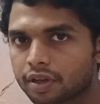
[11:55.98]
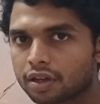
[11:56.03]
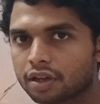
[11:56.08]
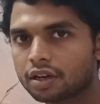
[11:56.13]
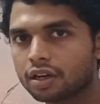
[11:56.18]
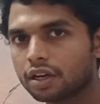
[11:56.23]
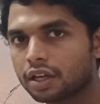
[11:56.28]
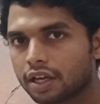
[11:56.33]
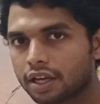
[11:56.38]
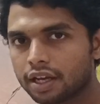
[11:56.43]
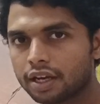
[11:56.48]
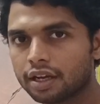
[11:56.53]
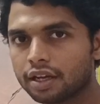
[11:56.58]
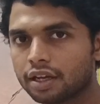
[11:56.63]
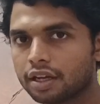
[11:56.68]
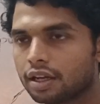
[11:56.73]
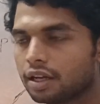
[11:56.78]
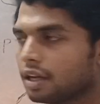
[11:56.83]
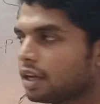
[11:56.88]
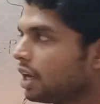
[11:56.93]
Clear
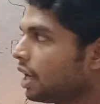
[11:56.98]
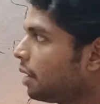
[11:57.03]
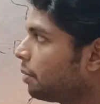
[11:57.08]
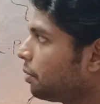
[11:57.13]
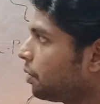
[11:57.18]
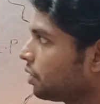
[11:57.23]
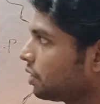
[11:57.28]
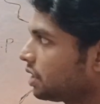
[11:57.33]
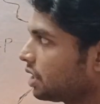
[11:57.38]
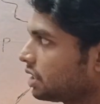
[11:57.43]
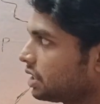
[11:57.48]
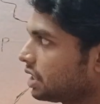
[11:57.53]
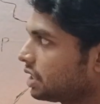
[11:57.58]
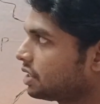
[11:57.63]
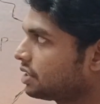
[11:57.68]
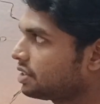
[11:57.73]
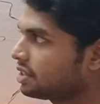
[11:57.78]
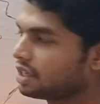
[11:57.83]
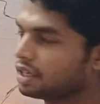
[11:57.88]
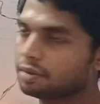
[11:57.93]
about the jet
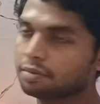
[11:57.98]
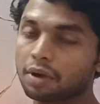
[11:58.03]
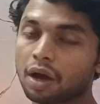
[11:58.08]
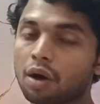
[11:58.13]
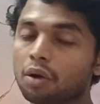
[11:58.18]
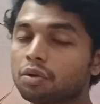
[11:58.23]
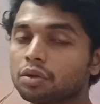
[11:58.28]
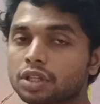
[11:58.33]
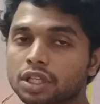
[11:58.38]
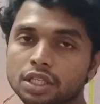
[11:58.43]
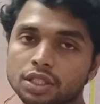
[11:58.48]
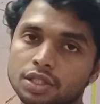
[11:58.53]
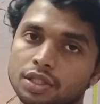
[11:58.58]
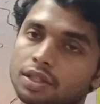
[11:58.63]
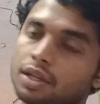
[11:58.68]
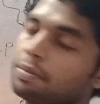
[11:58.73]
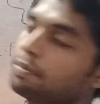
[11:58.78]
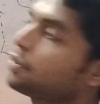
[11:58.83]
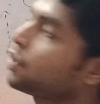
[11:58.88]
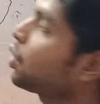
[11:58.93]
stream, how the
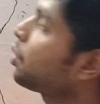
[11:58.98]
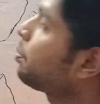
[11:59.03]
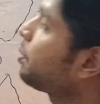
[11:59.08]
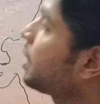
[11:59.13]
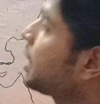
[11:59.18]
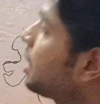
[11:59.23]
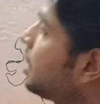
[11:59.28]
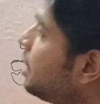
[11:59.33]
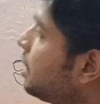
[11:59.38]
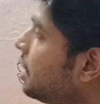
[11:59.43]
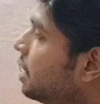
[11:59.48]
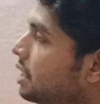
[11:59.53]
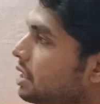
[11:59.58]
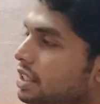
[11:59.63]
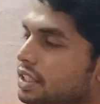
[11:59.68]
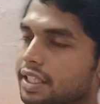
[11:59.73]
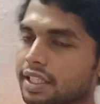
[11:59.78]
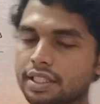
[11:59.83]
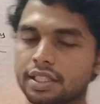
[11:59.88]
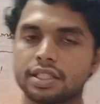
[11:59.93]
subtropical
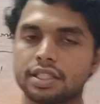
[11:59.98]
jet